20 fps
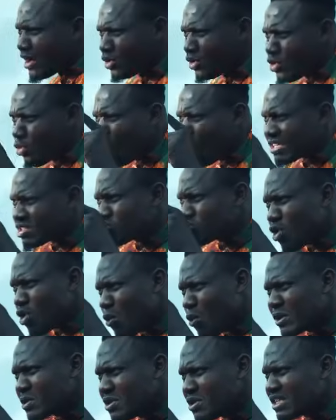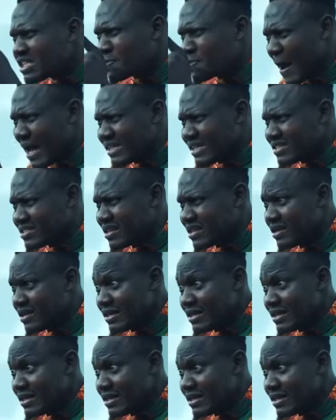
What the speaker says: I don't know what is wrong with you in this palace.